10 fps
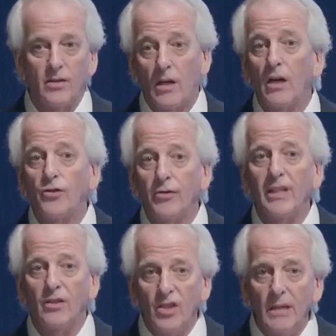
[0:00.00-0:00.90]
is a country
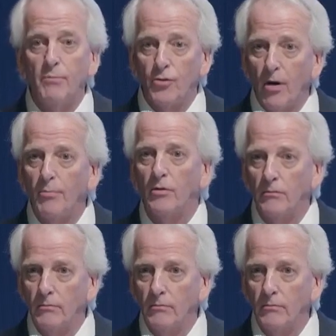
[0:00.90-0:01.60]
in deep trouble,